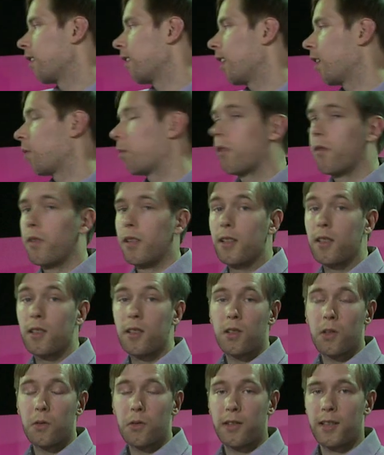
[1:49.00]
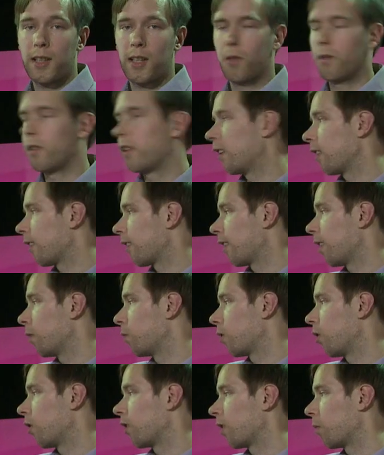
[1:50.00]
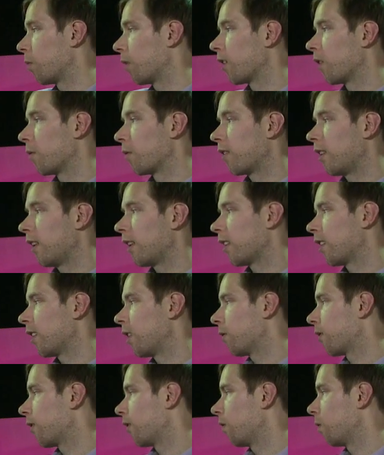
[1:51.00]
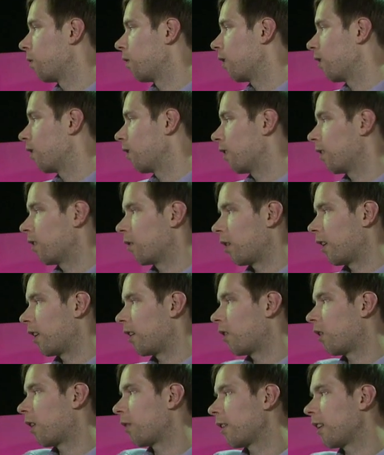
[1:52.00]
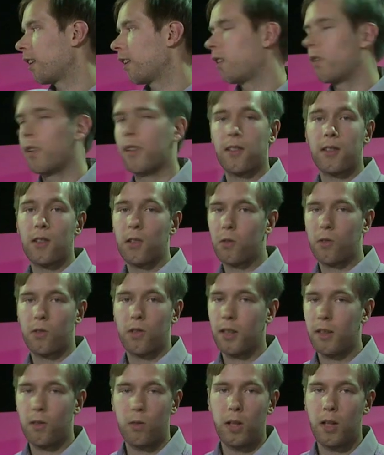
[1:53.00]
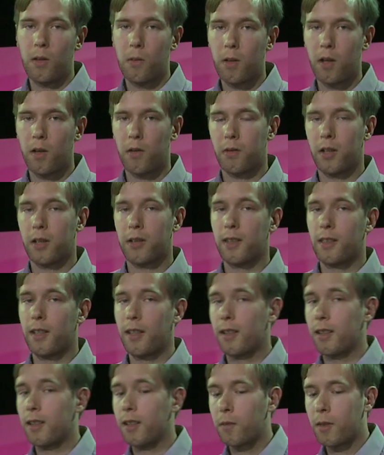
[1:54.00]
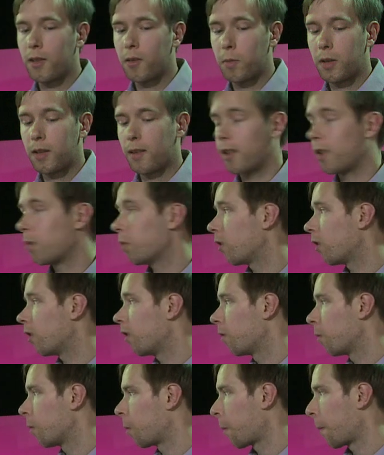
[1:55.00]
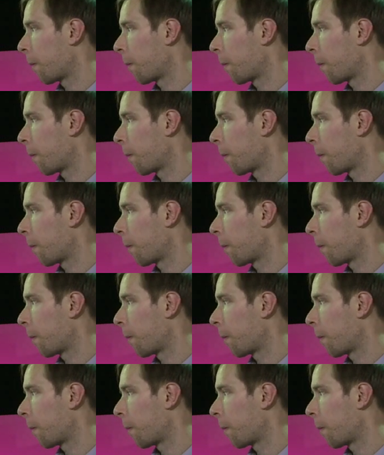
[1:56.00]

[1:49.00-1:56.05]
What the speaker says: the NPV goes down, and at some point it becomes negative. So around here it's not really worth undertaking the investment anymore.